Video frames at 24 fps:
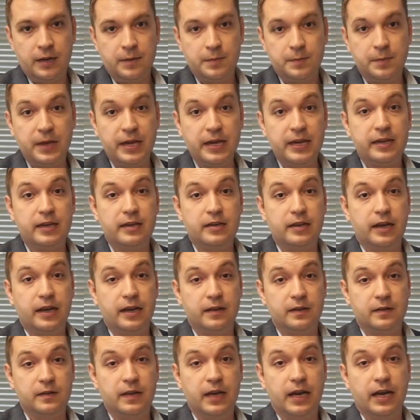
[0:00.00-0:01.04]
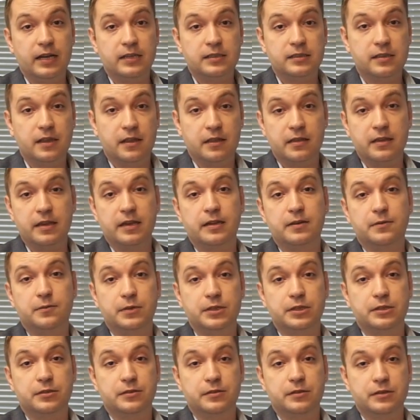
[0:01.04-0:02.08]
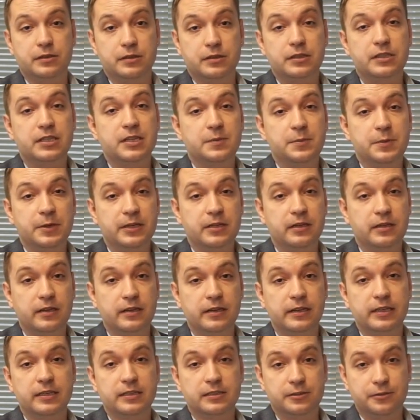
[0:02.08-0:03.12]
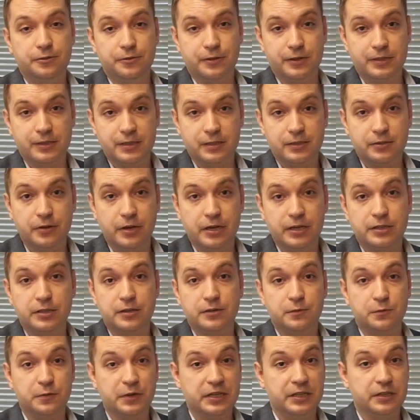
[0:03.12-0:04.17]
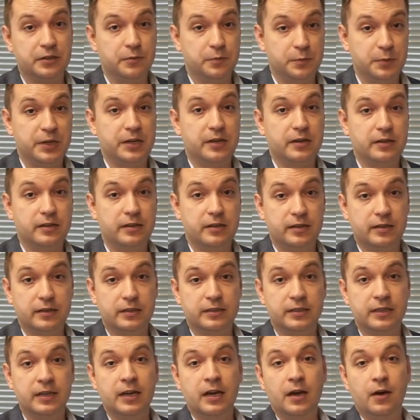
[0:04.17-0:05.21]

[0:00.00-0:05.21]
making, and that's the thing which typically leads to the situation when your PR card